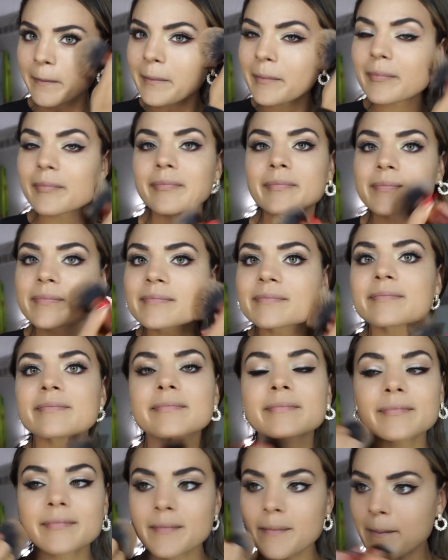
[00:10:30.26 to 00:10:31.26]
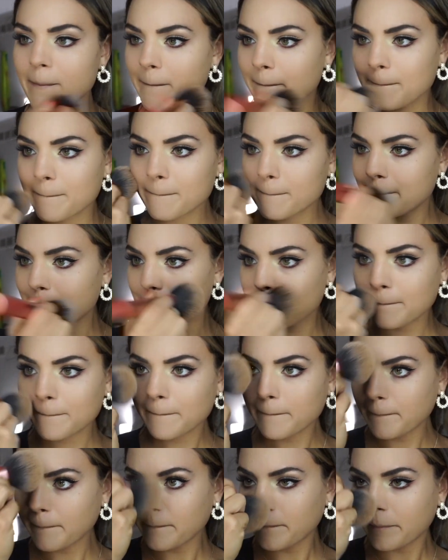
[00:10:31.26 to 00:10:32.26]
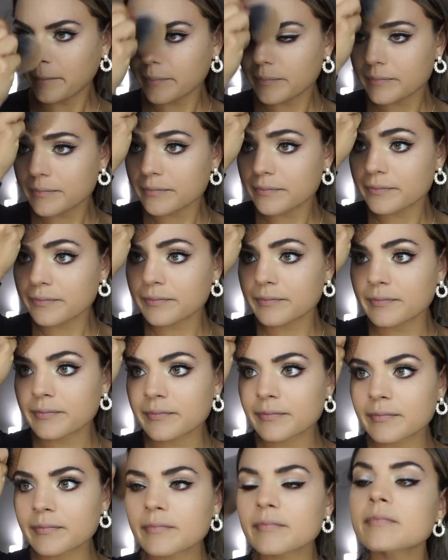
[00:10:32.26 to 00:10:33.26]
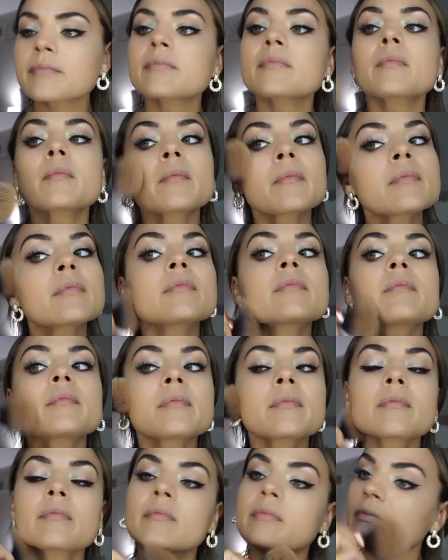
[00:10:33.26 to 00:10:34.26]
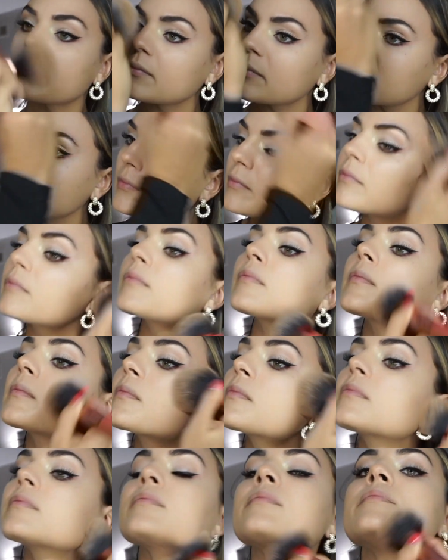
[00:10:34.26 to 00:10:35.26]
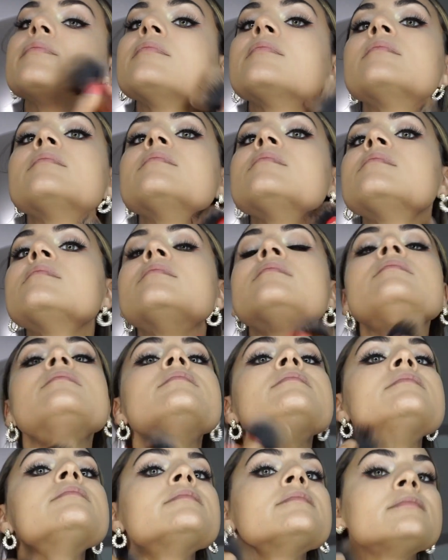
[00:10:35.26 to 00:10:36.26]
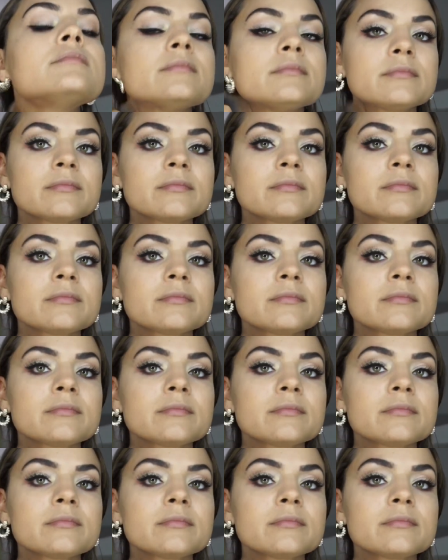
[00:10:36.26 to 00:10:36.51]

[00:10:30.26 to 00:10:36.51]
and powder look all over the face. It just looks really nice. Not too drying, nothing crazy, but